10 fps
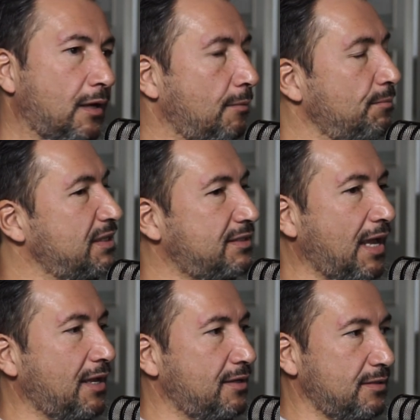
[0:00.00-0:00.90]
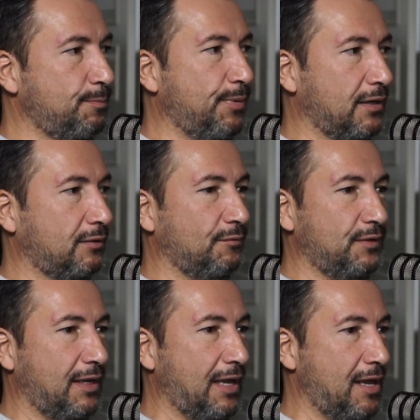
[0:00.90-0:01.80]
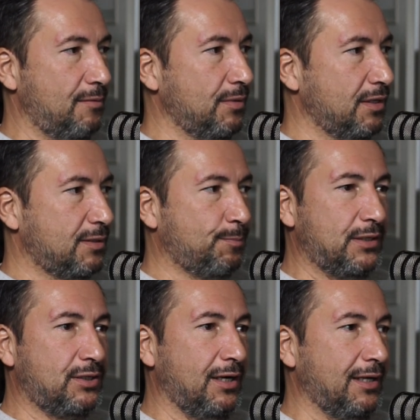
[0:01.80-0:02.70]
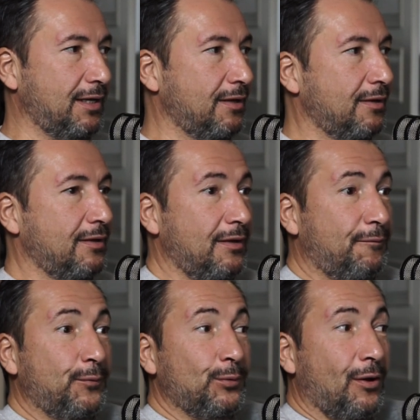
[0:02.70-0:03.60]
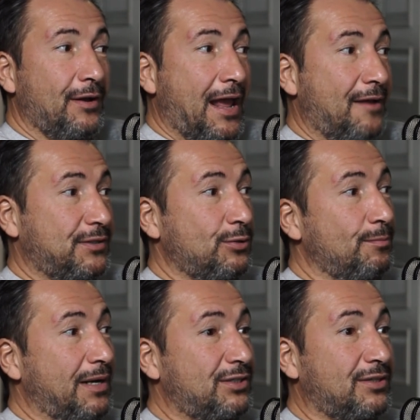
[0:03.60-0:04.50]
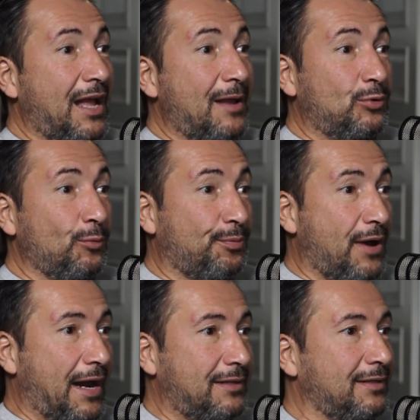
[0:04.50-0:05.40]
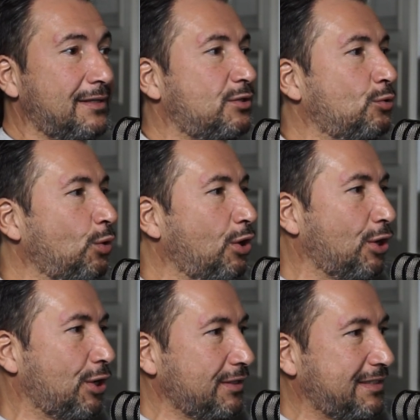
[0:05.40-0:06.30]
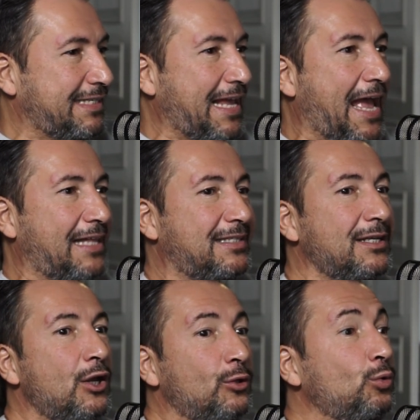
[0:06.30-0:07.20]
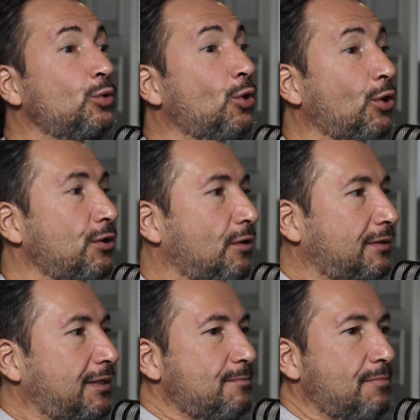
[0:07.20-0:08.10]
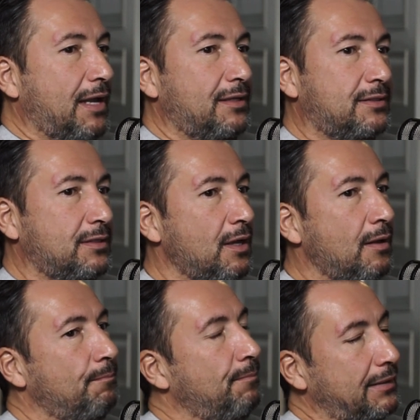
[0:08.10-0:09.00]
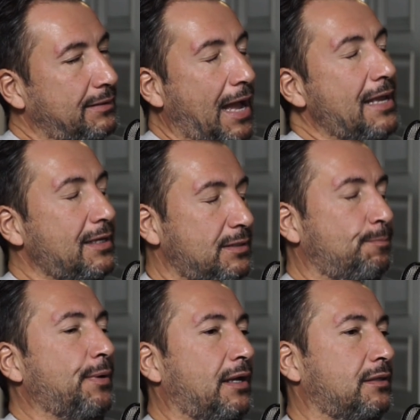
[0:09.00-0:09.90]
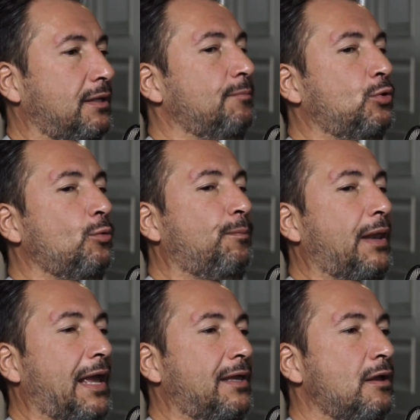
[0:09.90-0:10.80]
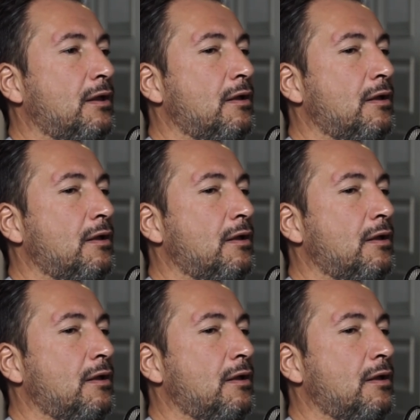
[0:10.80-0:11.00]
mistake is part of the game, especially if you don't have so much time to practice, to learn sets, to know your teammates. But I expect him to play